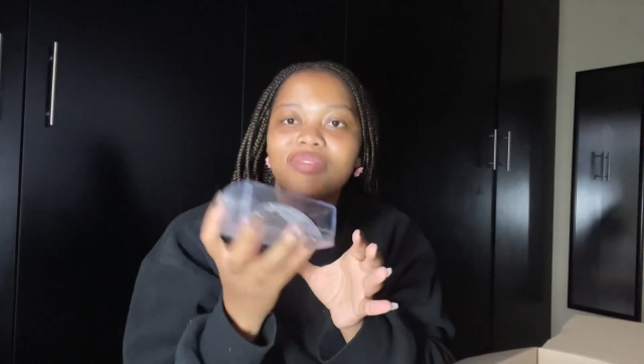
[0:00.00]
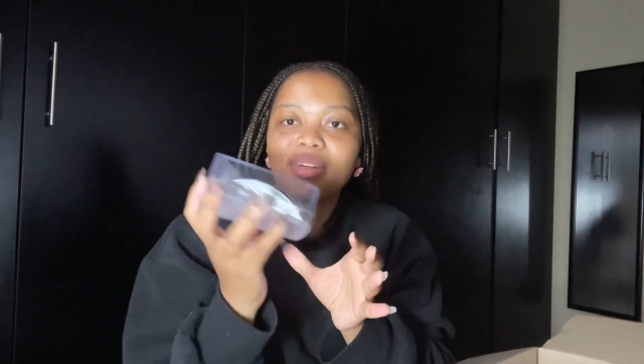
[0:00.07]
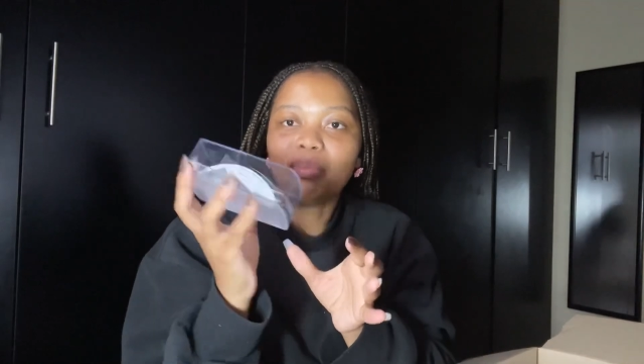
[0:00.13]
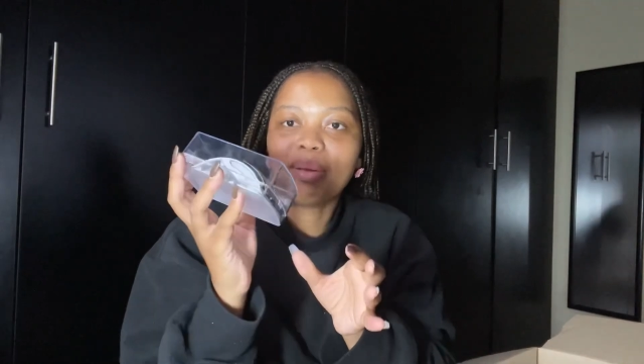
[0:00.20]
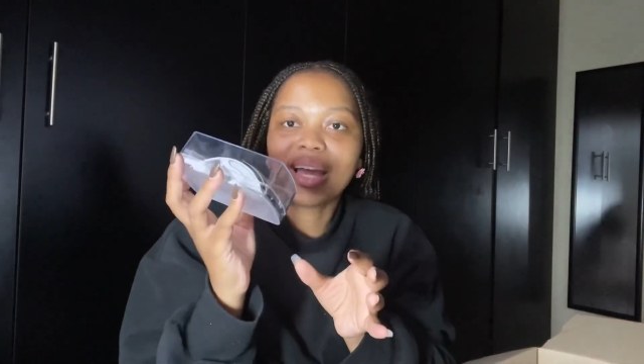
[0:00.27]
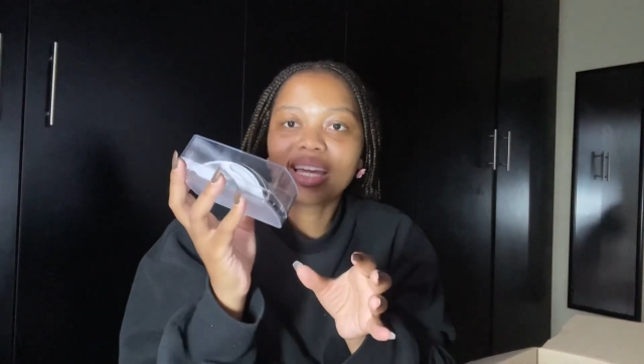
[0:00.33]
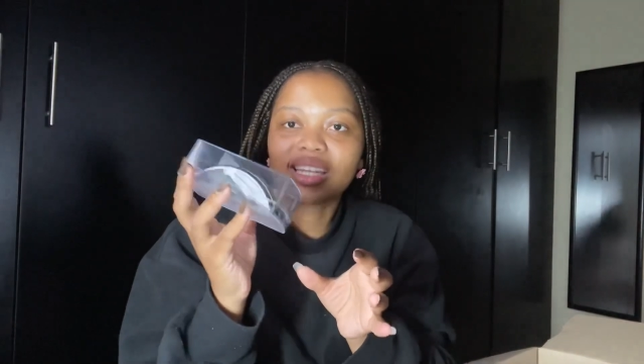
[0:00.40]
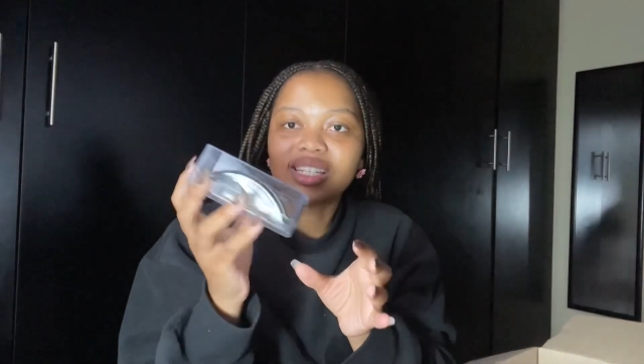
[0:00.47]
the
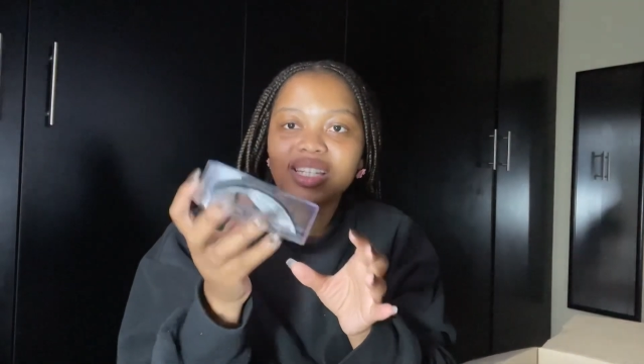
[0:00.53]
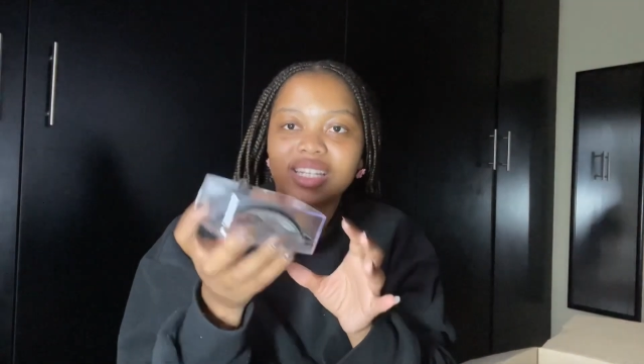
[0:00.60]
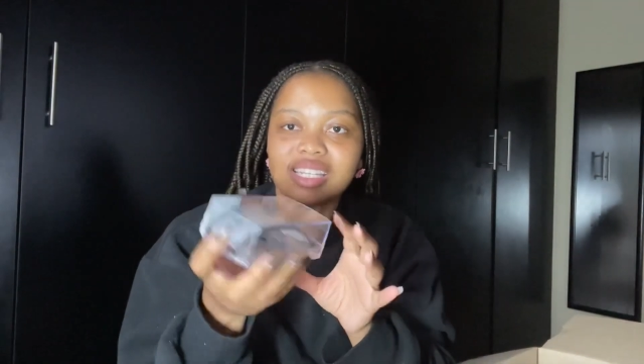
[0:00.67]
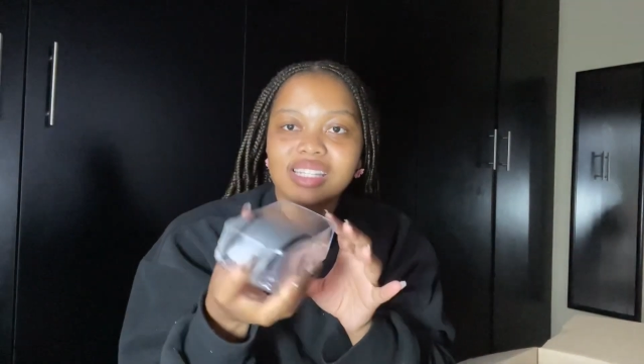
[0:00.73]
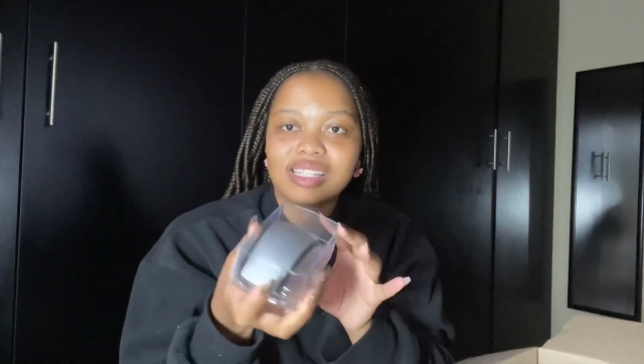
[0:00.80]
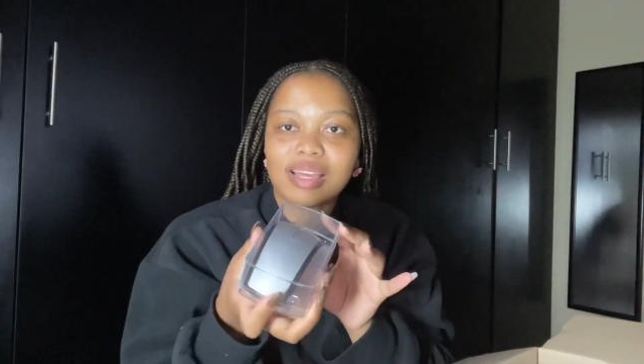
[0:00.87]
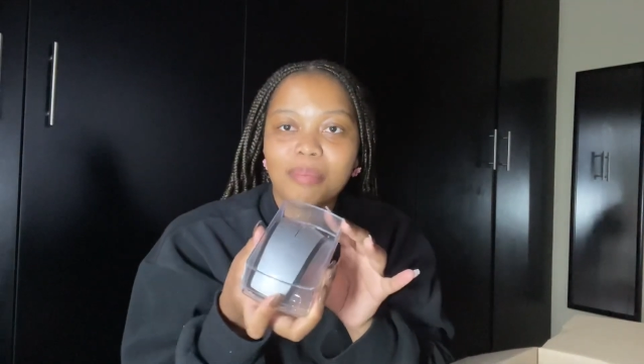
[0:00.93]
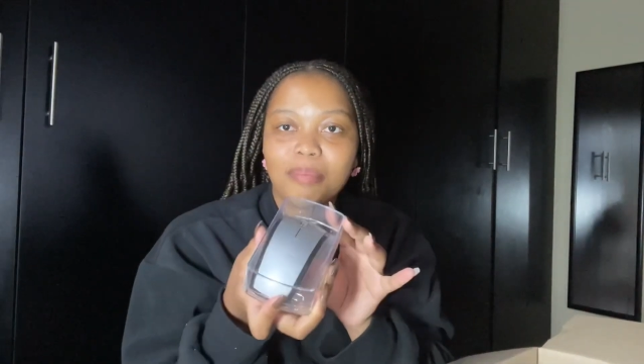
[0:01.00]
packaging.
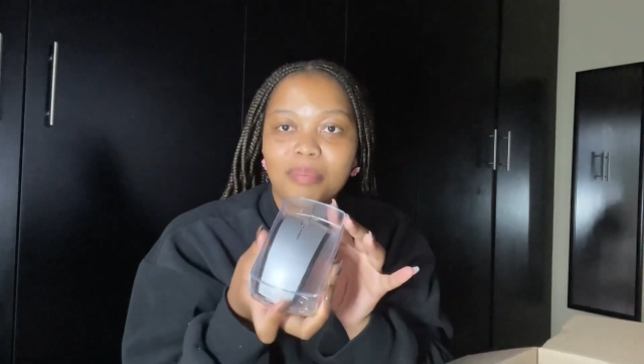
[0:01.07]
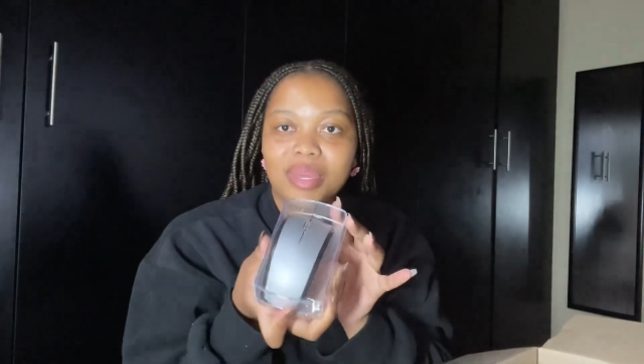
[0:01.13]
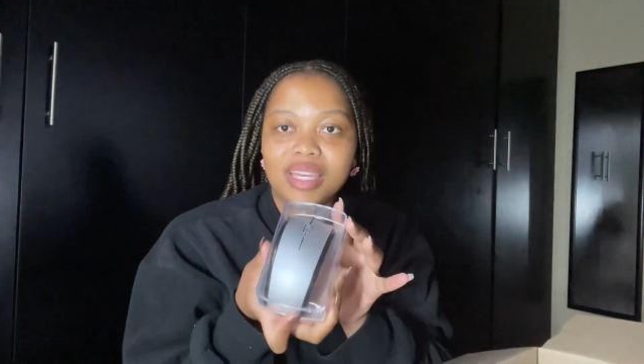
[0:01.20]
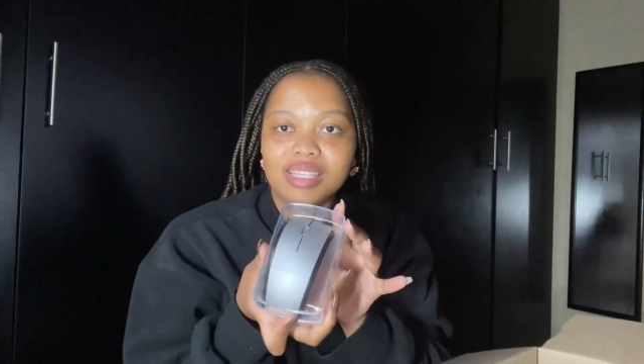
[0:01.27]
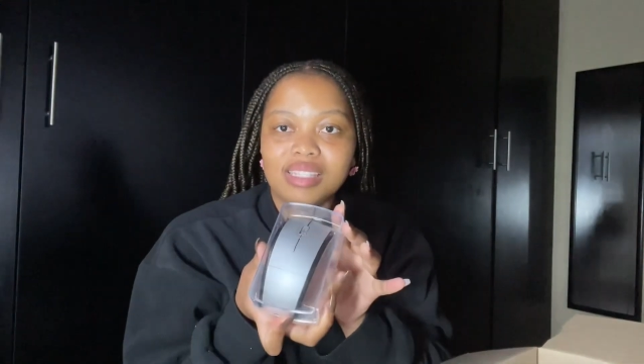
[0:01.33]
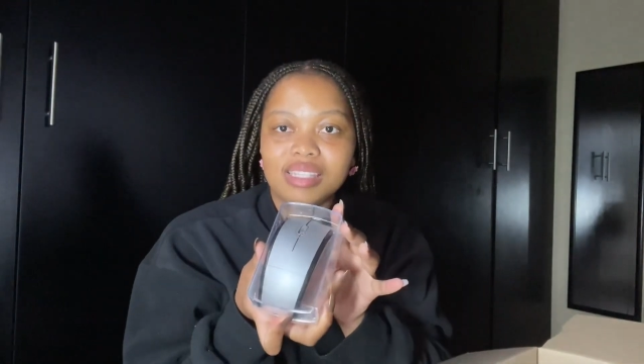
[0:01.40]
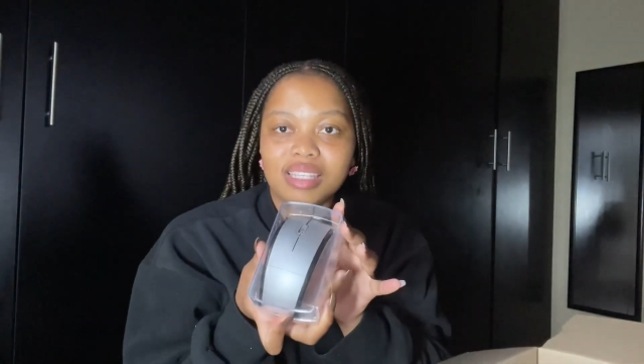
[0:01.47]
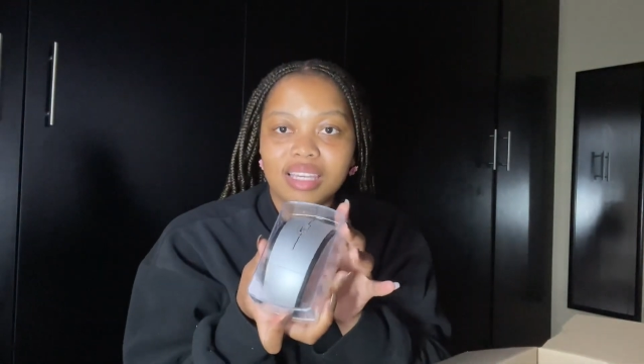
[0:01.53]
It's
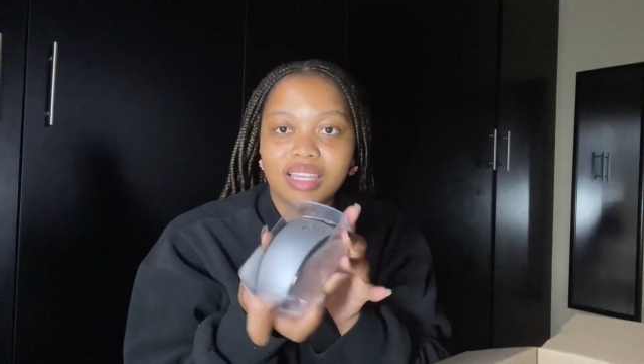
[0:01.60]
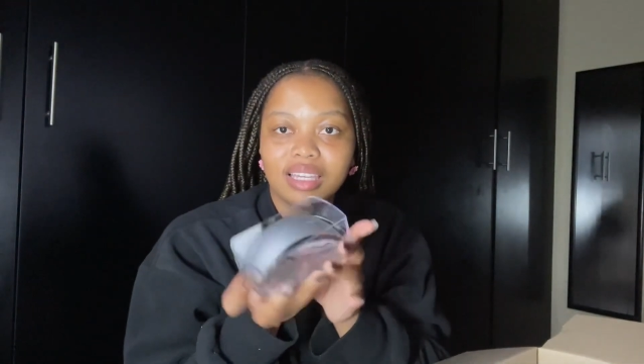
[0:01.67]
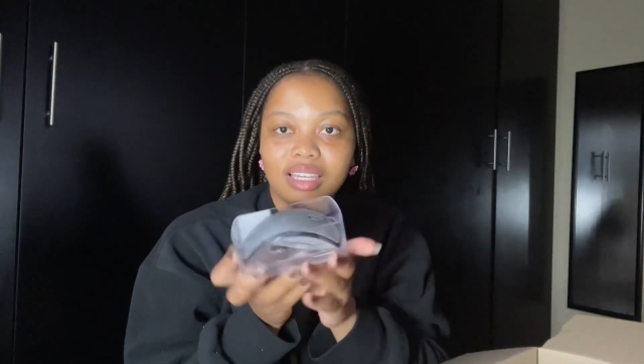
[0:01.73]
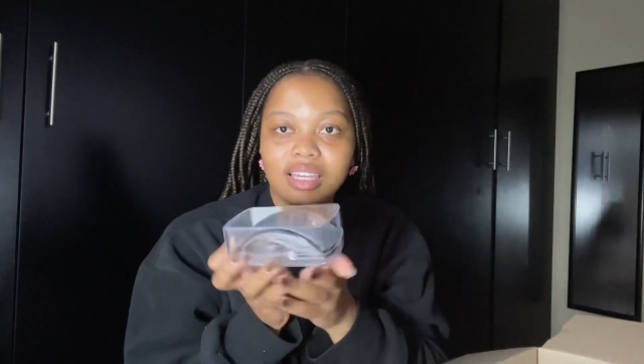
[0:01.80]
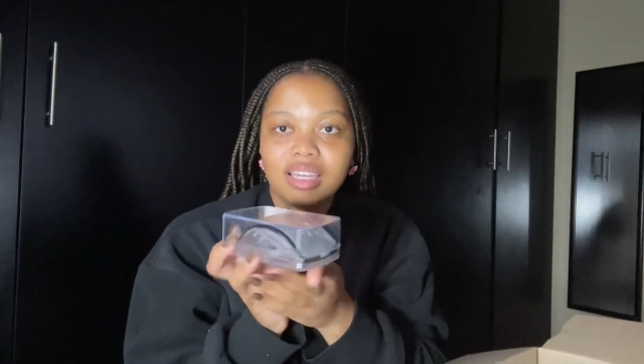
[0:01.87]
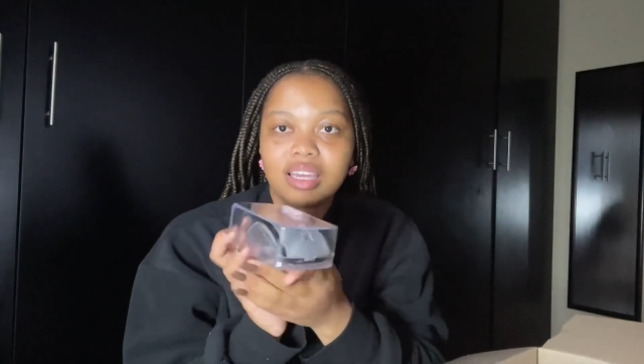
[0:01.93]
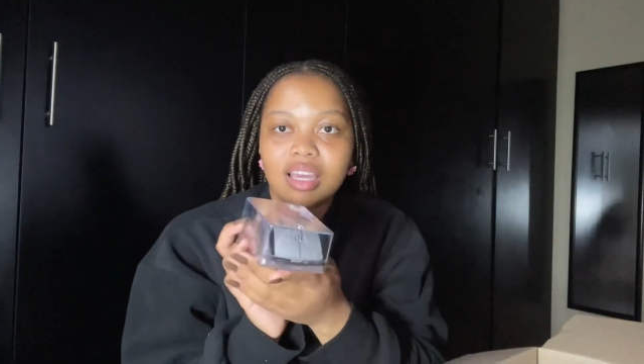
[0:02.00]
amazing.